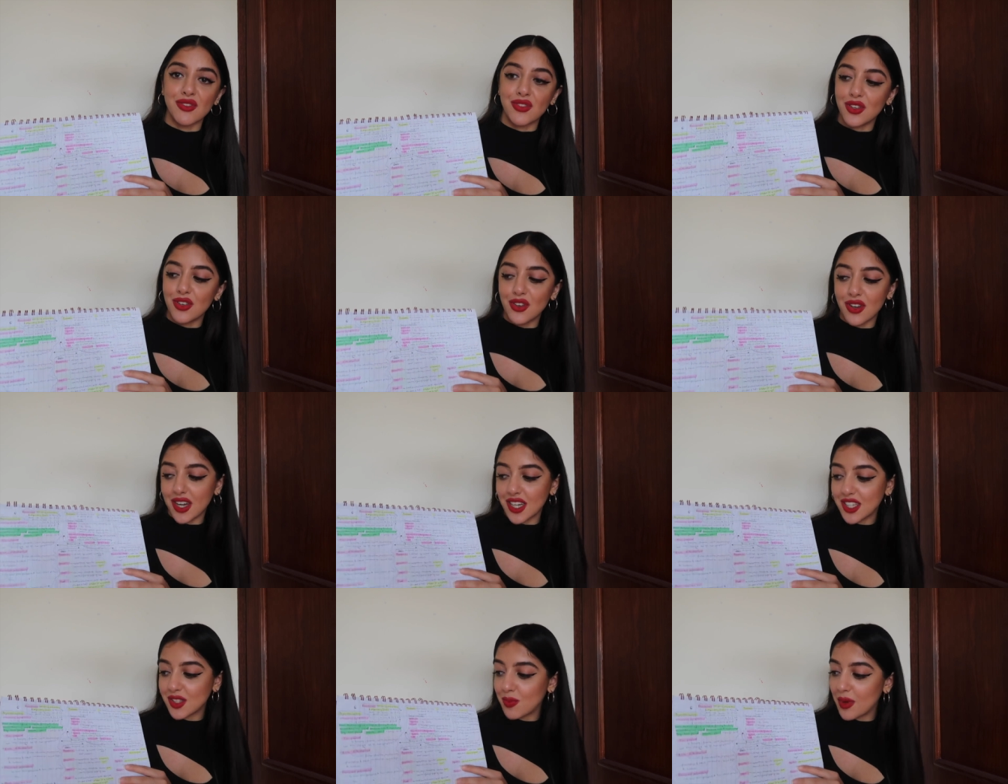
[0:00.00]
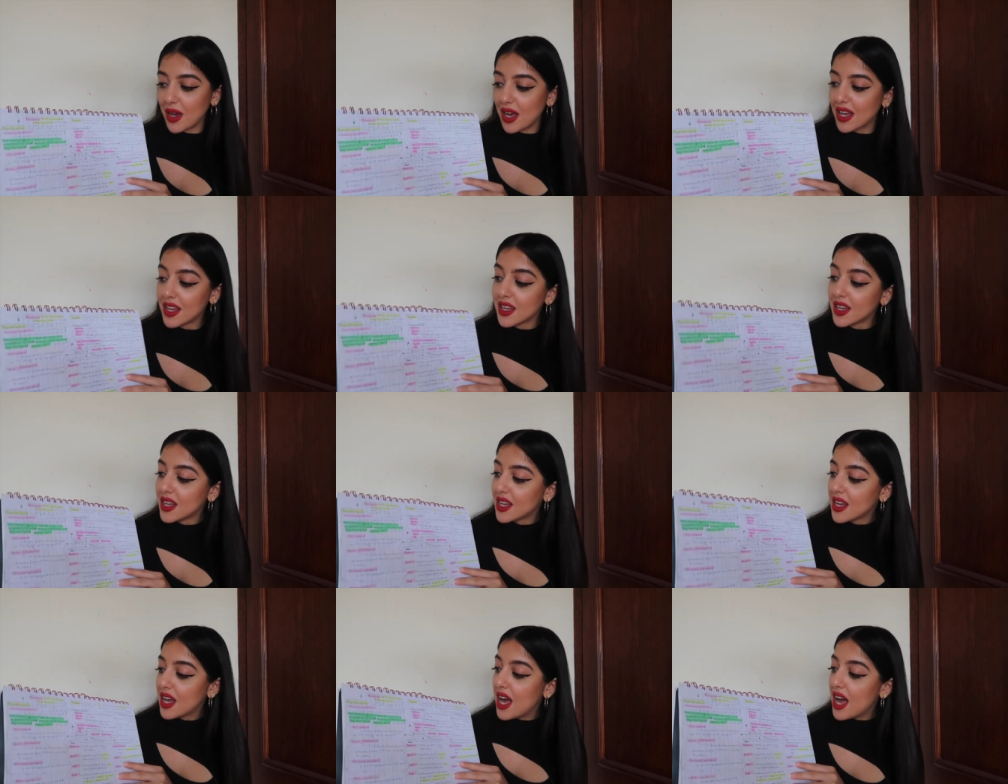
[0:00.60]
here for you guys, but
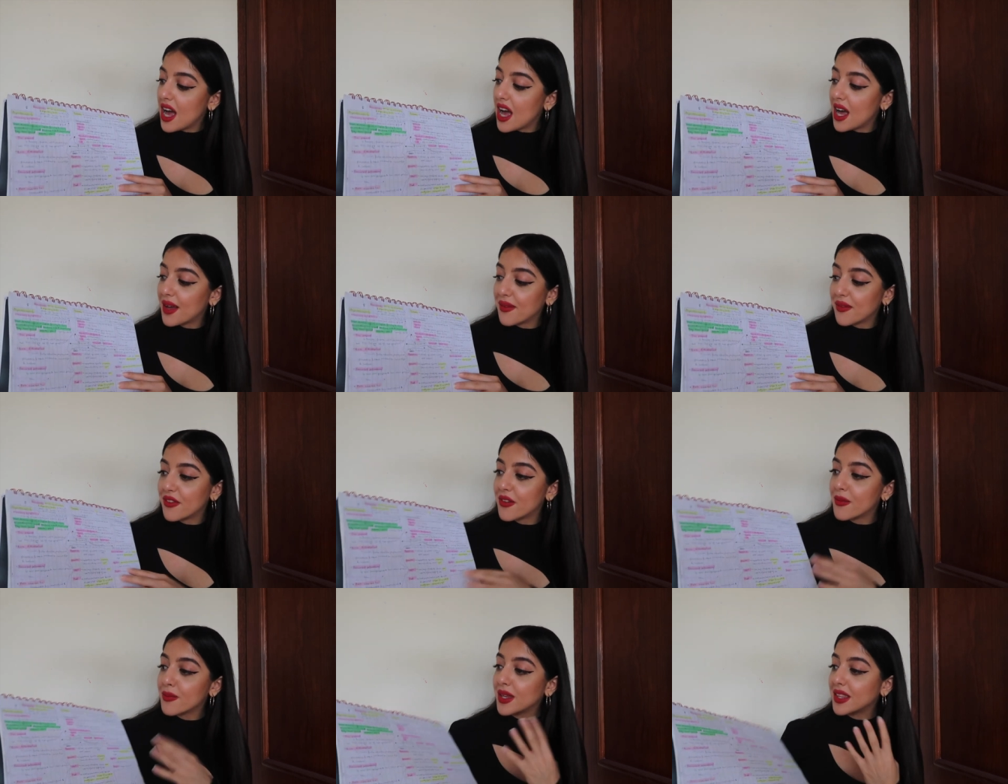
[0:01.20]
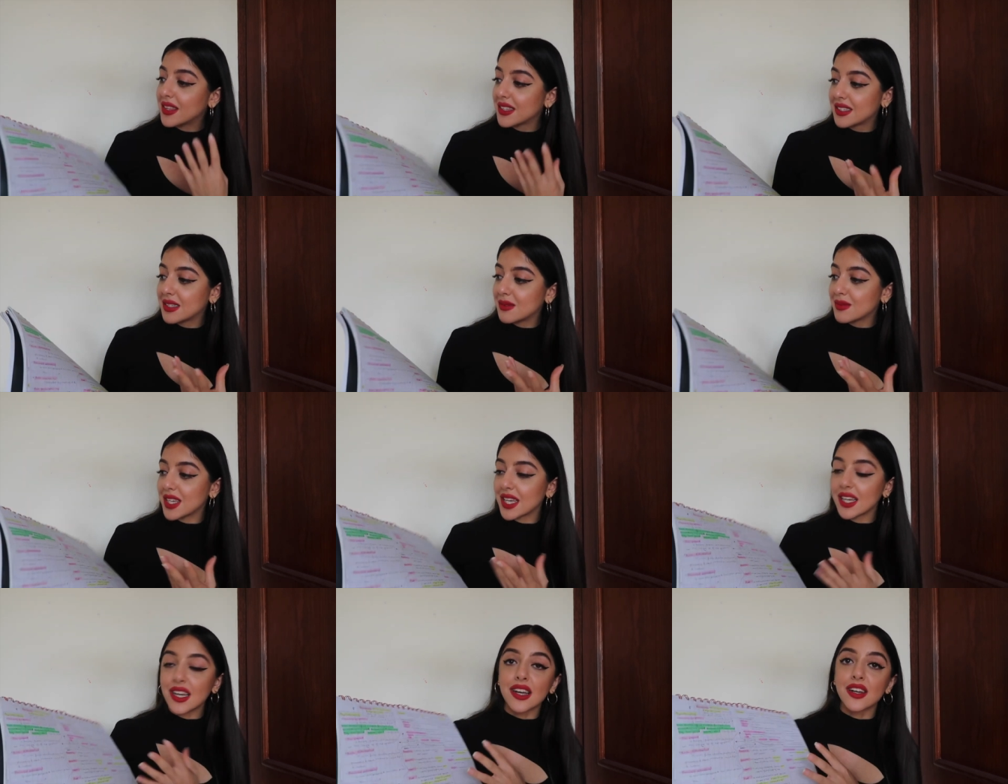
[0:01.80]
um, for me, this
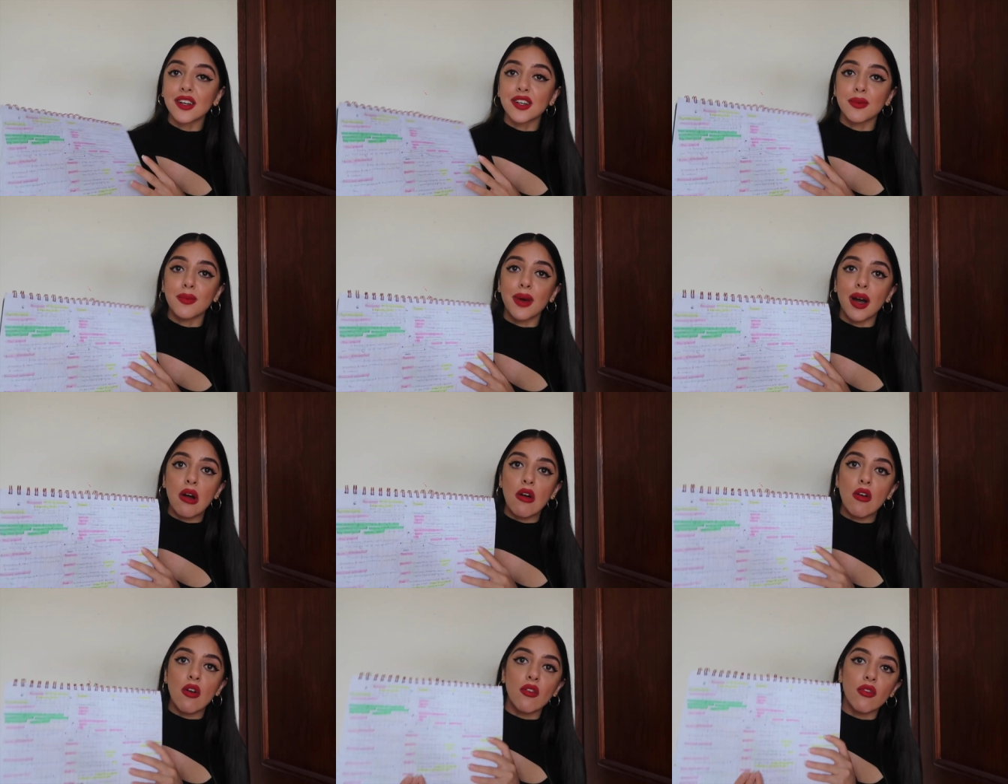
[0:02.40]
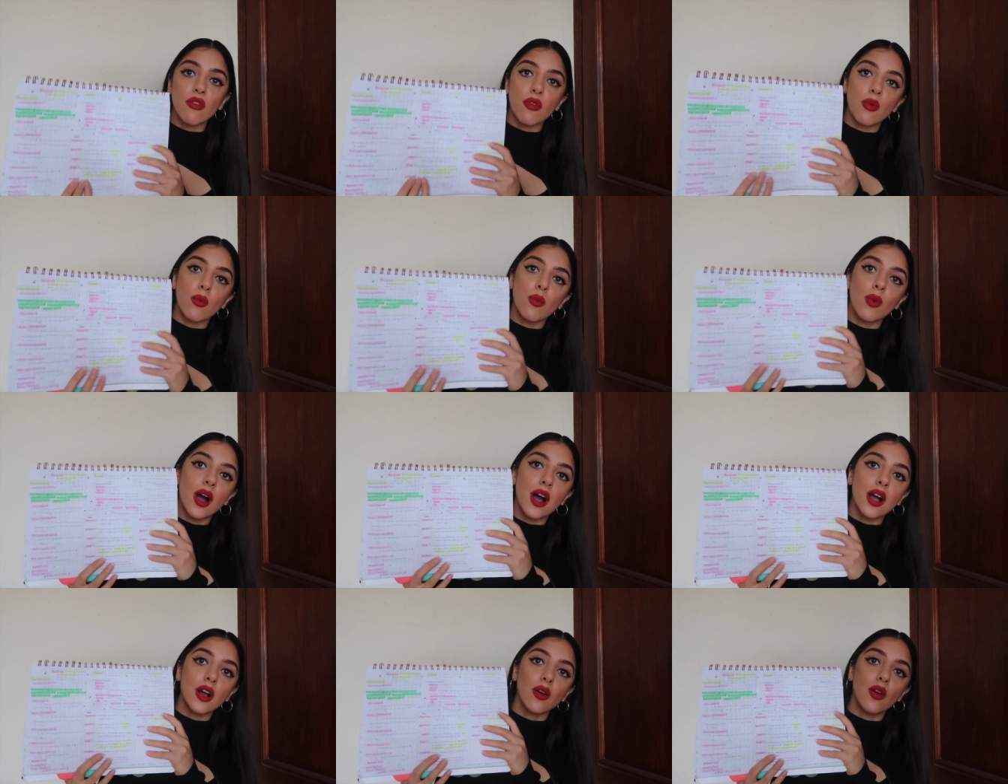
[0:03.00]
seems like a good amount of
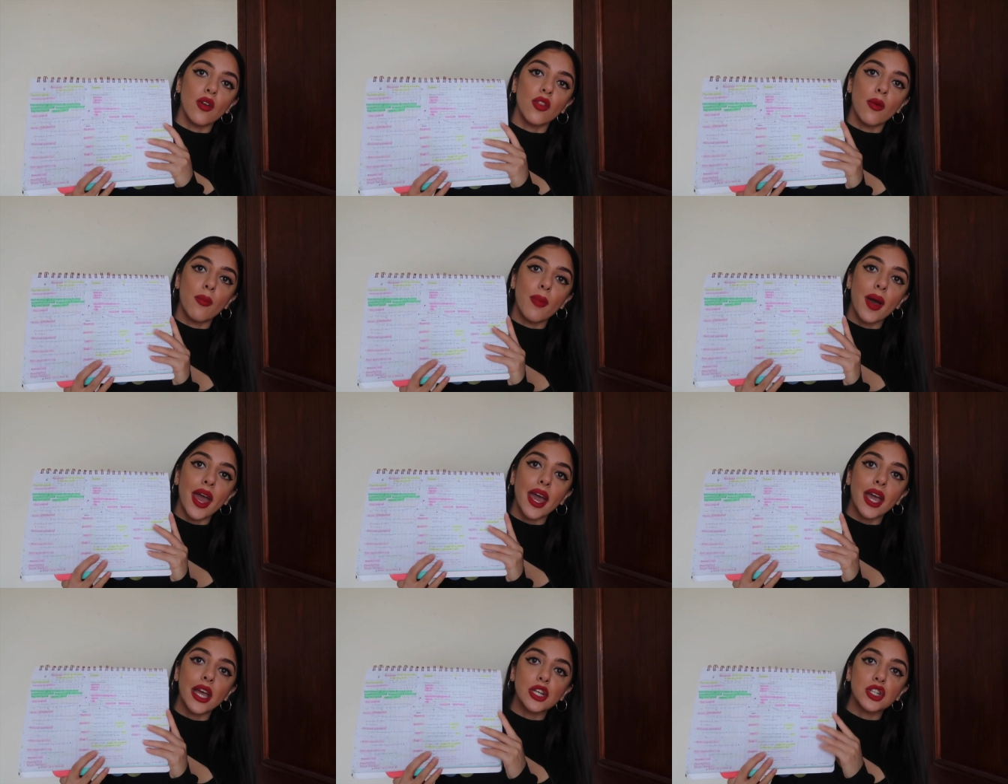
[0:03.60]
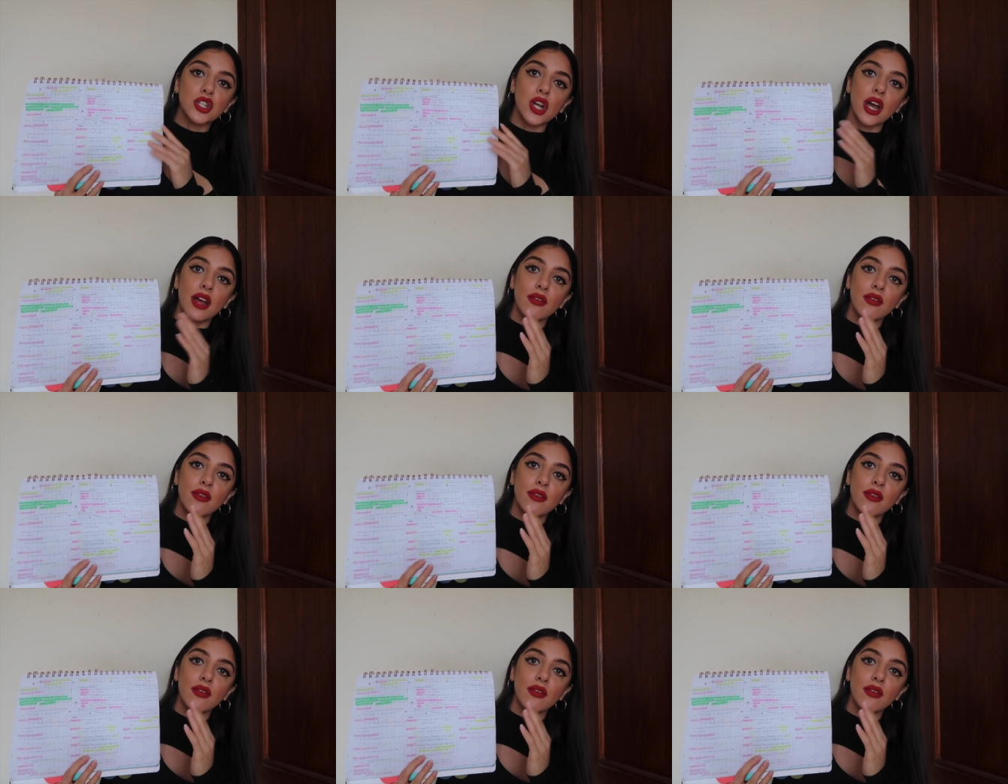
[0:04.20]
work on the page.